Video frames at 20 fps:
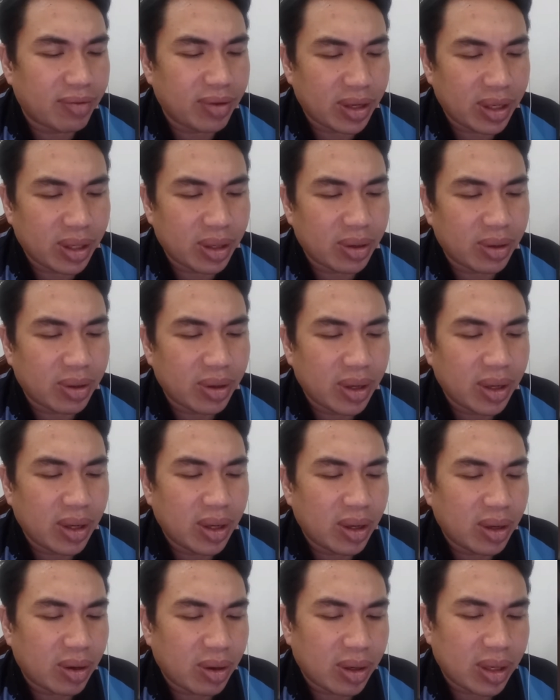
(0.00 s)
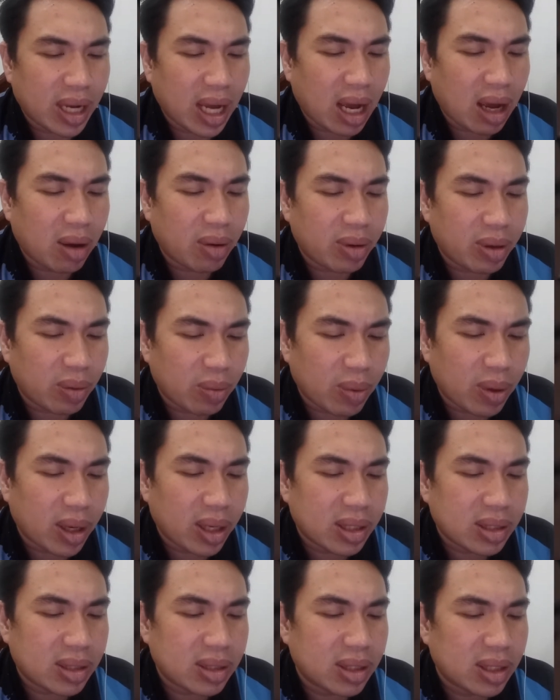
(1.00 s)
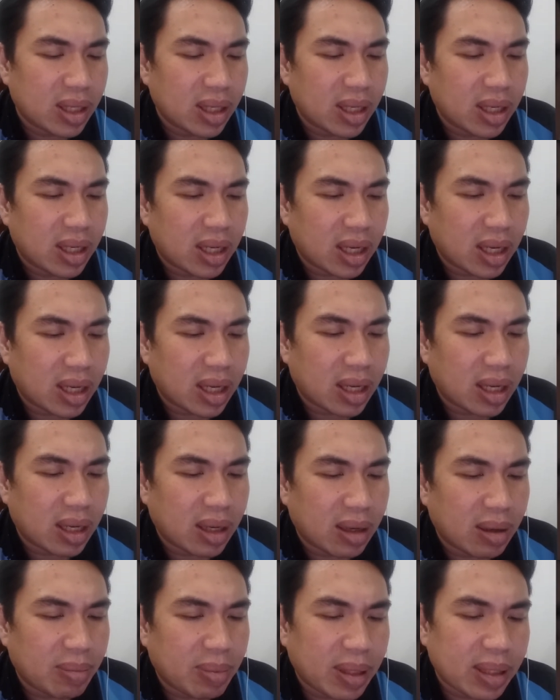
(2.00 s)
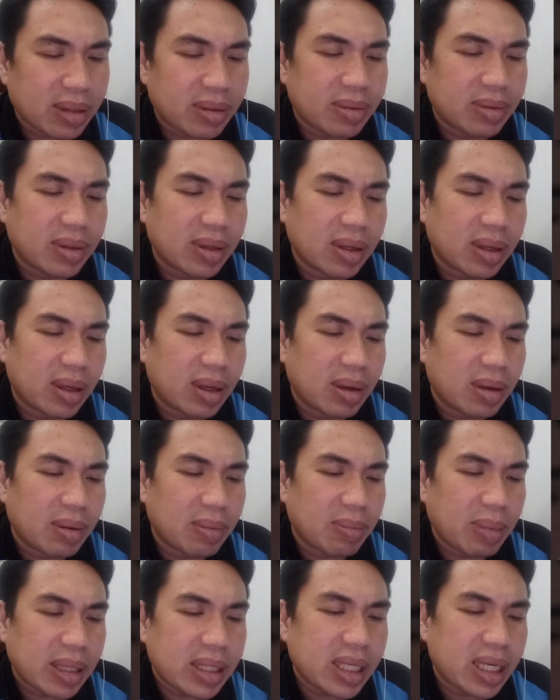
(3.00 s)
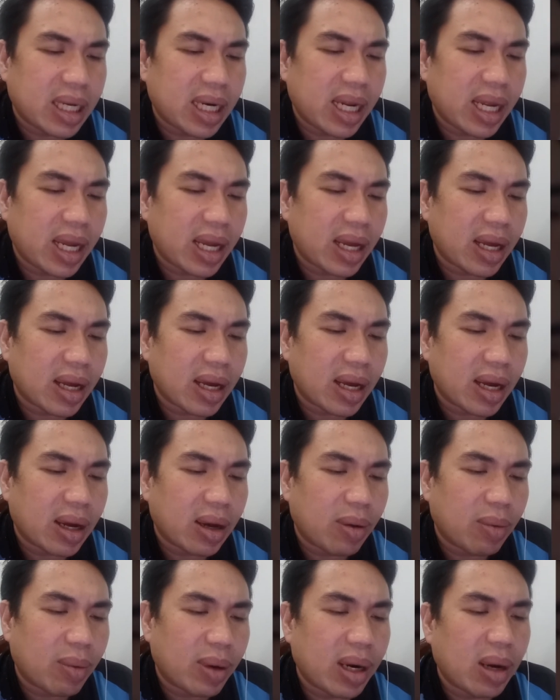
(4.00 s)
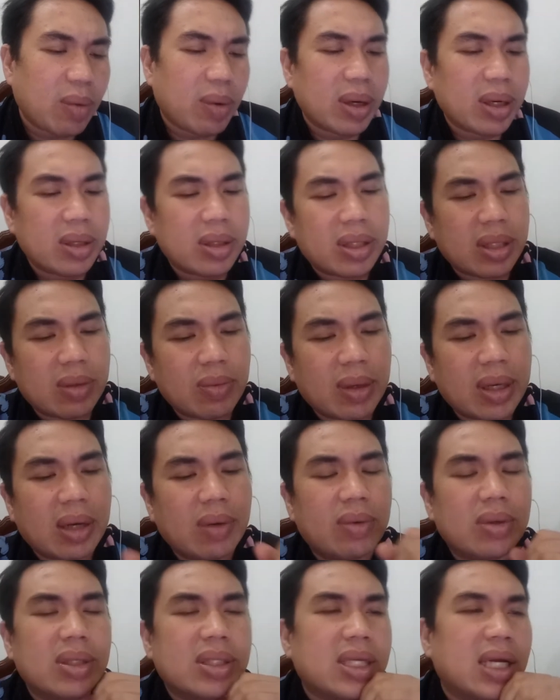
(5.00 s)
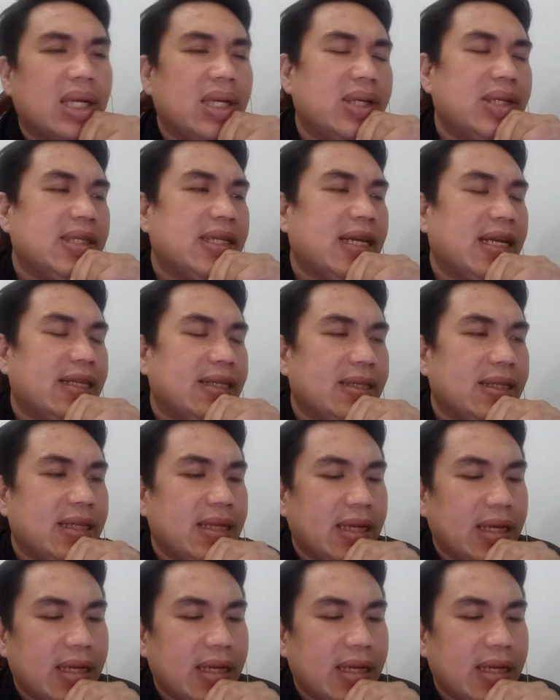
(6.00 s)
the video on how it works. But basically, what I want to tell you is that